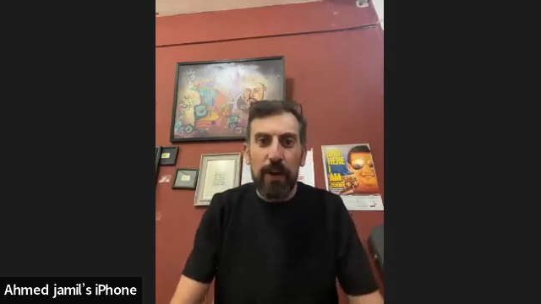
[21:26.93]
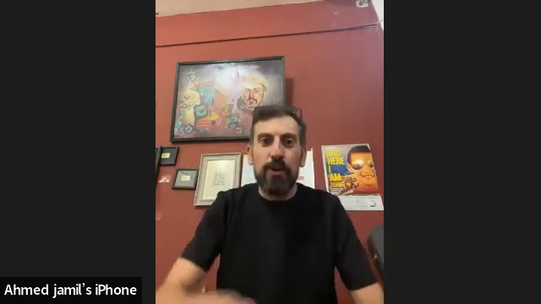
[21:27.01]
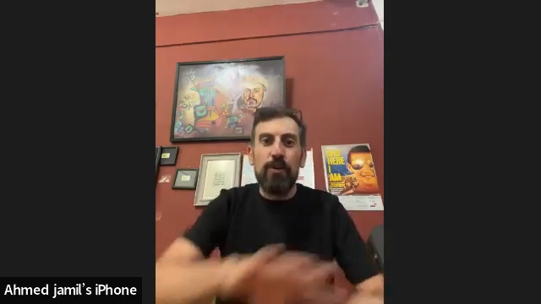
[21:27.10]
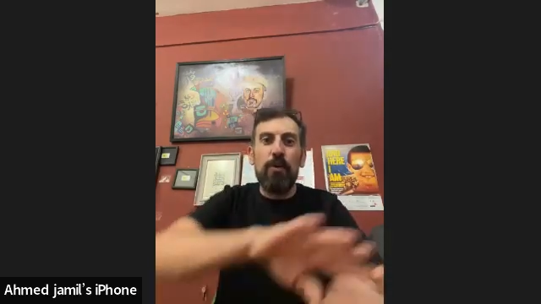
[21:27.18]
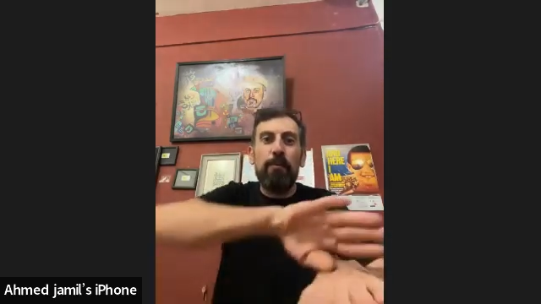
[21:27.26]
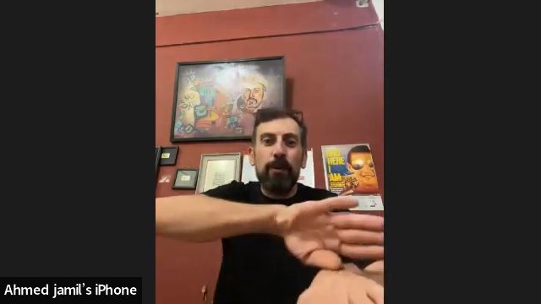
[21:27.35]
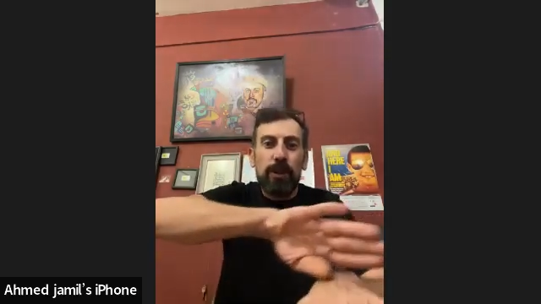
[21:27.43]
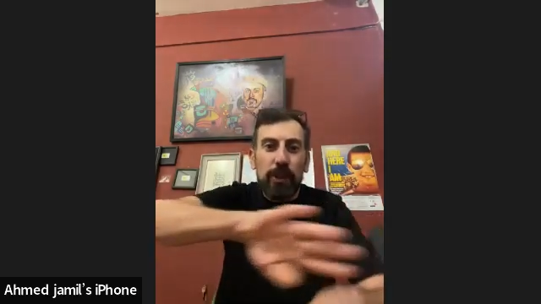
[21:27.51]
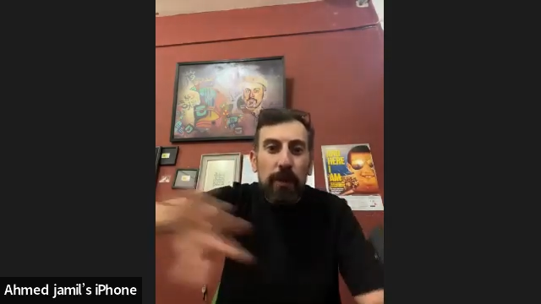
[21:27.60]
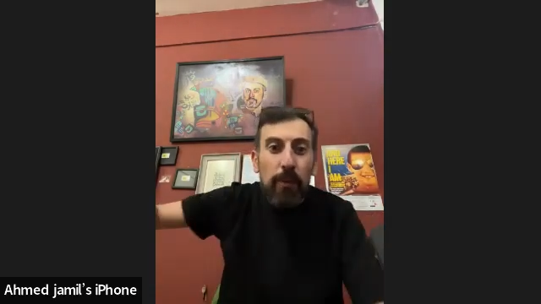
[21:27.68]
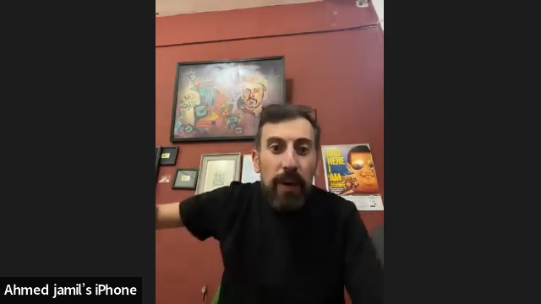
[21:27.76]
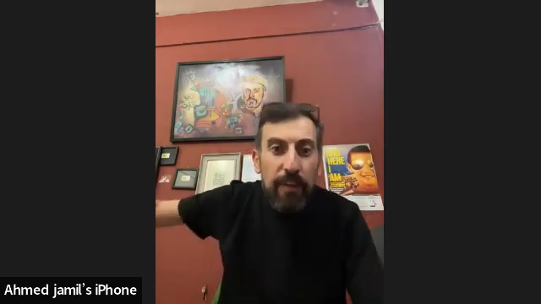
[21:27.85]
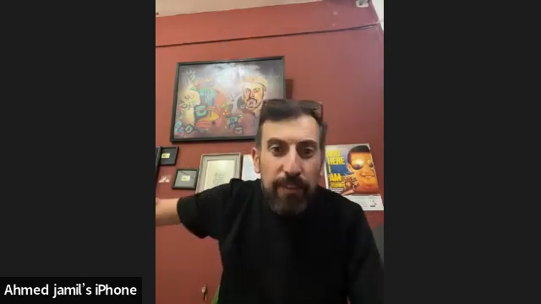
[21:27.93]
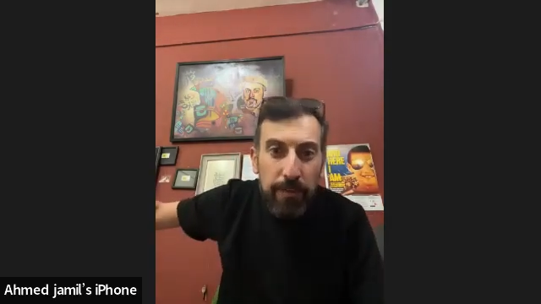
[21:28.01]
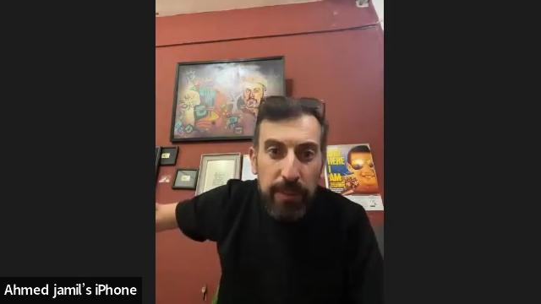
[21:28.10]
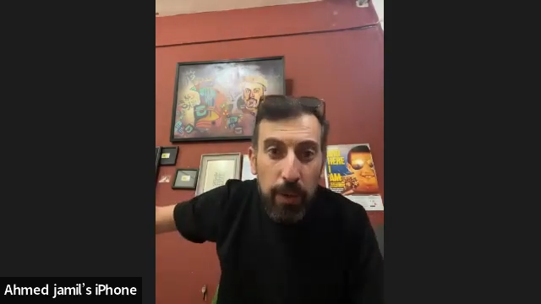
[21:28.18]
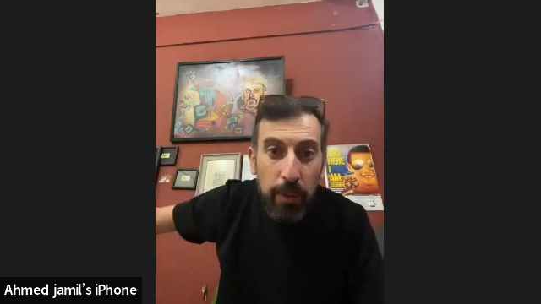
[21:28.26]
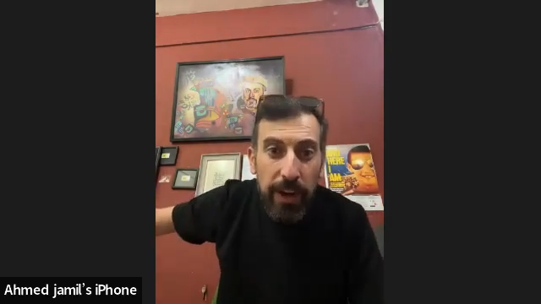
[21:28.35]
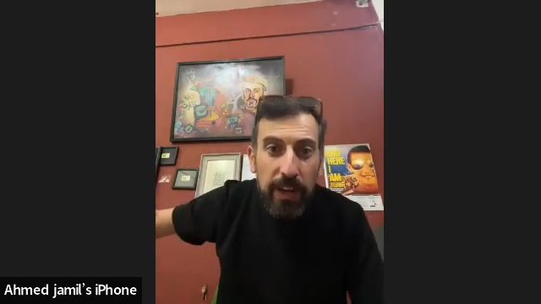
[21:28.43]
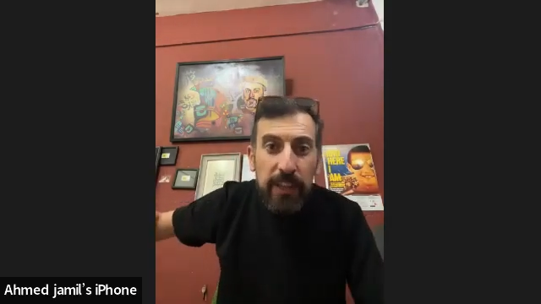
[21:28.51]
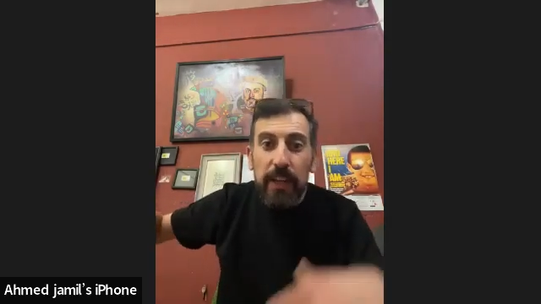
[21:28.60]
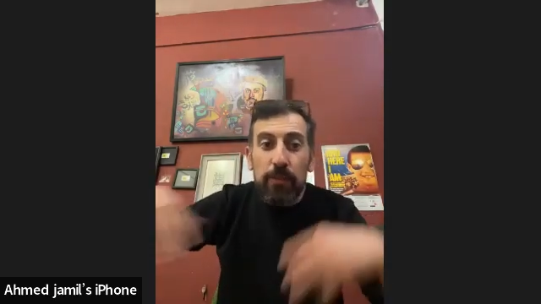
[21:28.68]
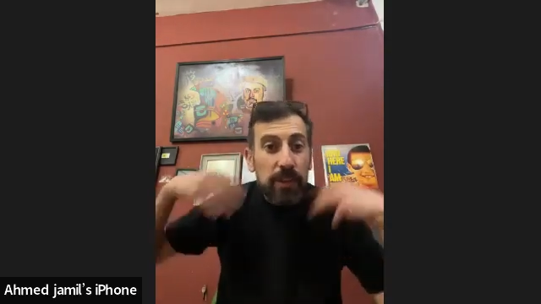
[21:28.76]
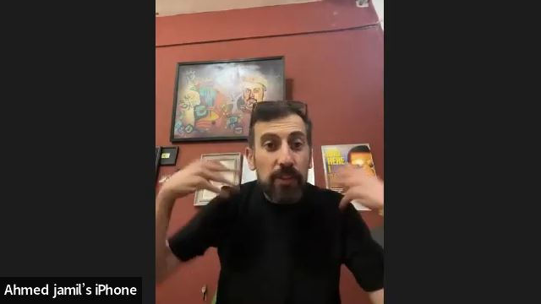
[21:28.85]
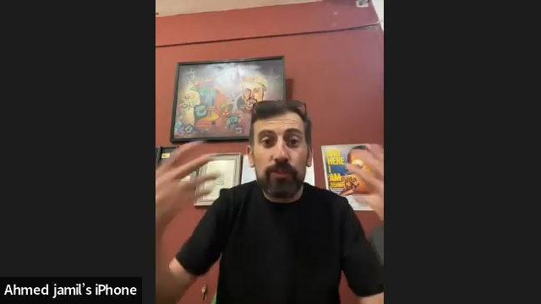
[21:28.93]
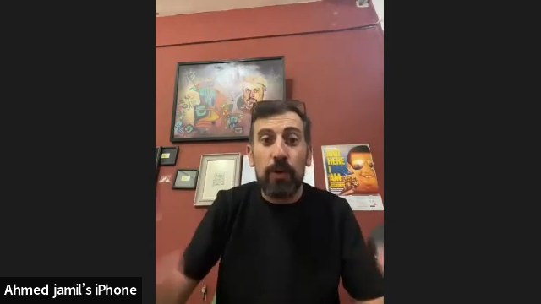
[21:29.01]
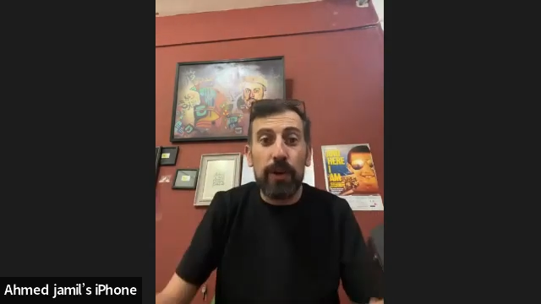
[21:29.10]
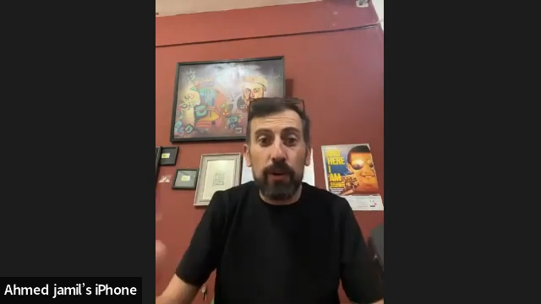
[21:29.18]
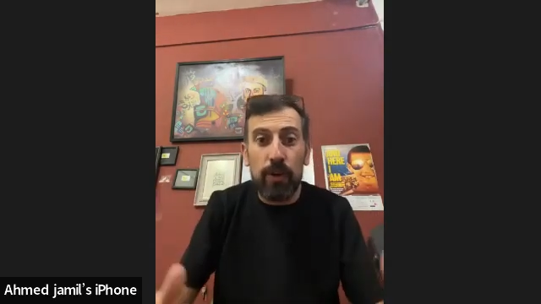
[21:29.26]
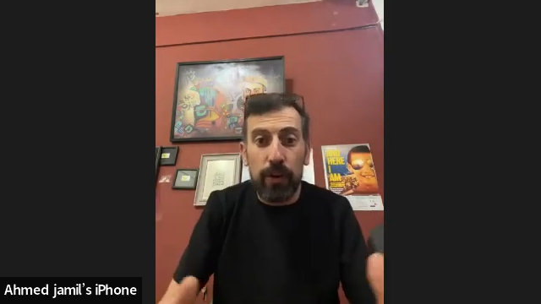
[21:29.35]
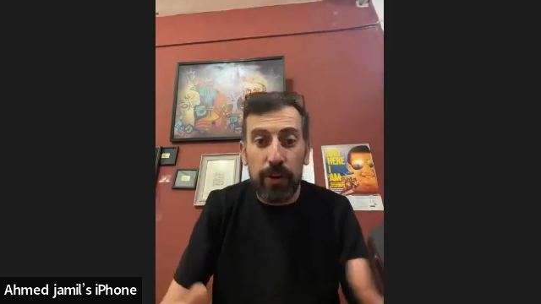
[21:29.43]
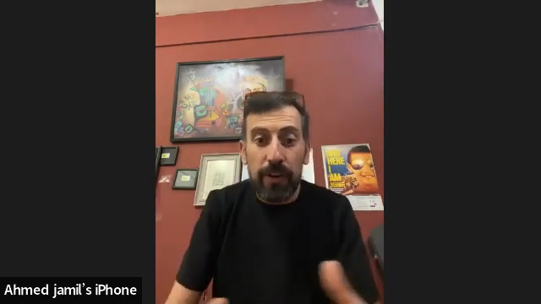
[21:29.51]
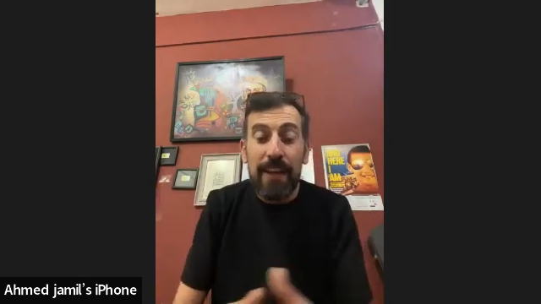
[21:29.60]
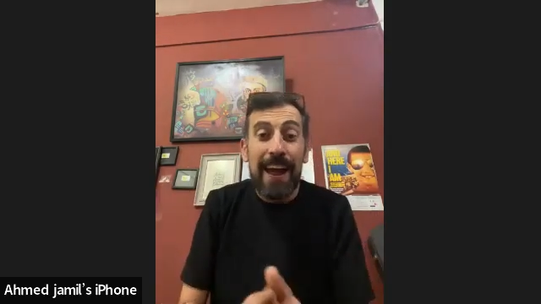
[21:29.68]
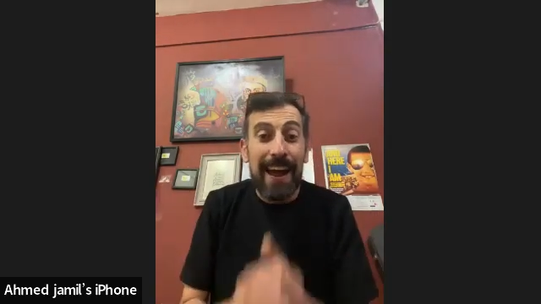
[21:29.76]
You put them away from the world and what is going on.